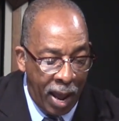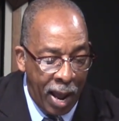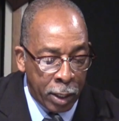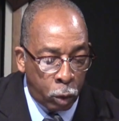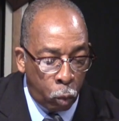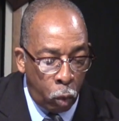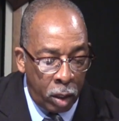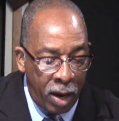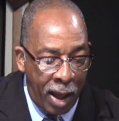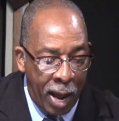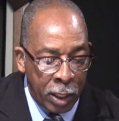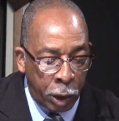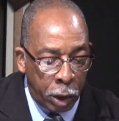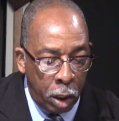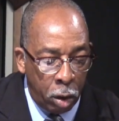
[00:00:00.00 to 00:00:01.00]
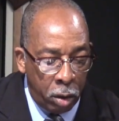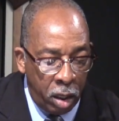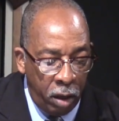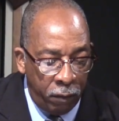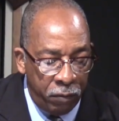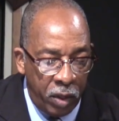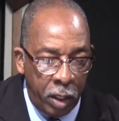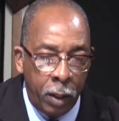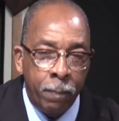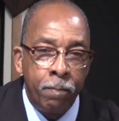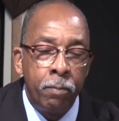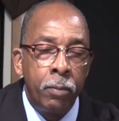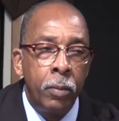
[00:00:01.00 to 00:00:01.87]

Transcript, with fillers: Ask what I shall give thee.